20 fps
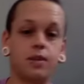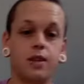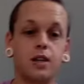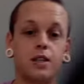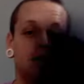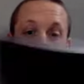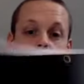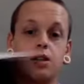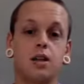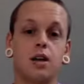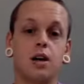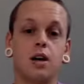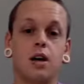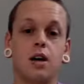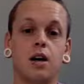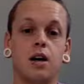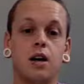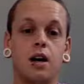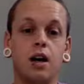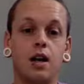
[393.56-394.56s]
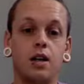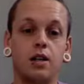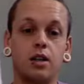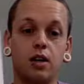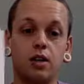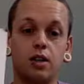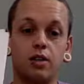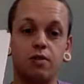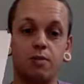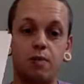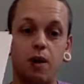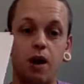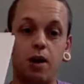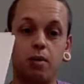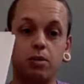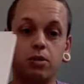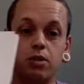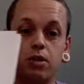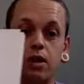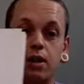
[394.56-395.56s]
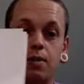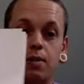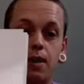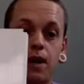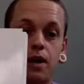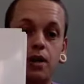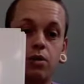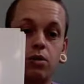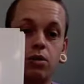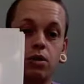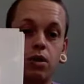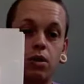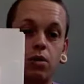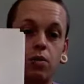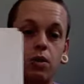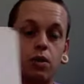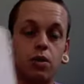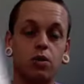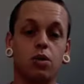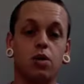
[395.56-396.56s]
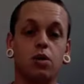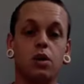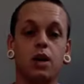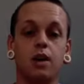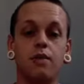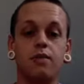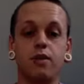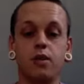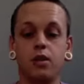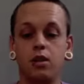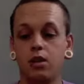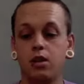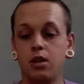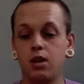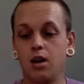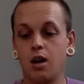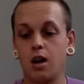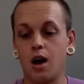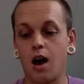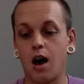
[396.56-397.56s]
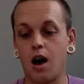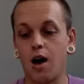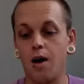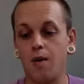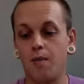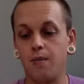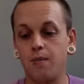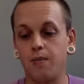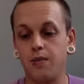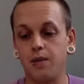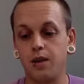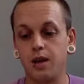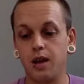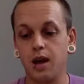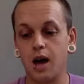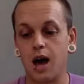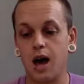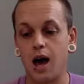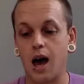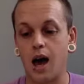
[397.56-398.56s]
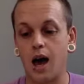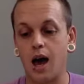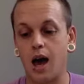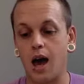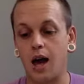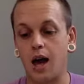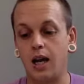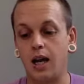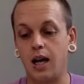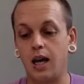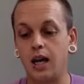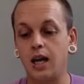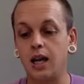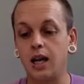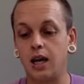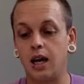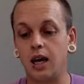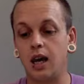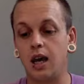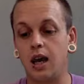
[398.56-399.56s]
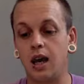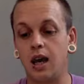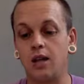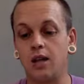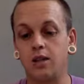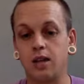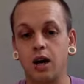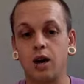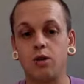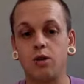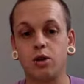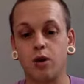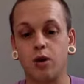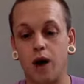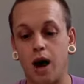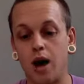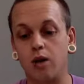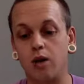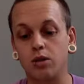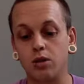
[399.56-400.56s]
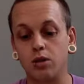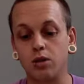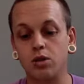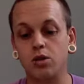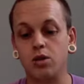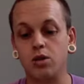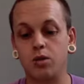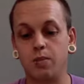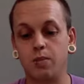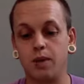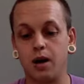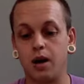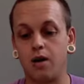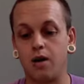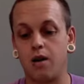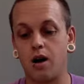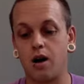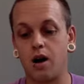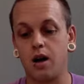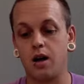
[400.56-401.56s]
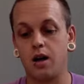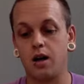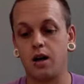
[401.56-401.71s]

is the inductive Bible study manual that we all got given. And in here it tells you how to do the BRI.